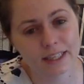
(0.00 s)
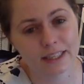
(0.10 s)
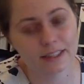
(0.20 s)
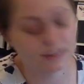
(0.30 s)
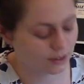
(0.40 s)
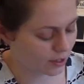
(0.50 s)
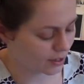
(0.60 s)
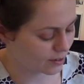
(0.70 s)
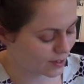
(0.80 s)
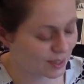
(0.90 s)
It
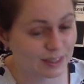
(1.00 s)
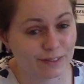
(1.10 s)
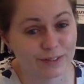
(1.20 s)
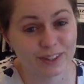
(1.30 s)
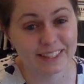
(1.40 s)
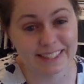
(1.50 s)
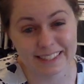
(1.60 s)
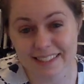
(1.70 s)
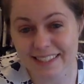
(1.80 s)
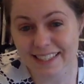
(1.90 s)
starts to feel
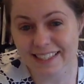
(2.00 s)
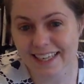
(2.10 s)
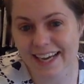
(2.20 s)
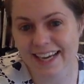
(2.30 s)
easy,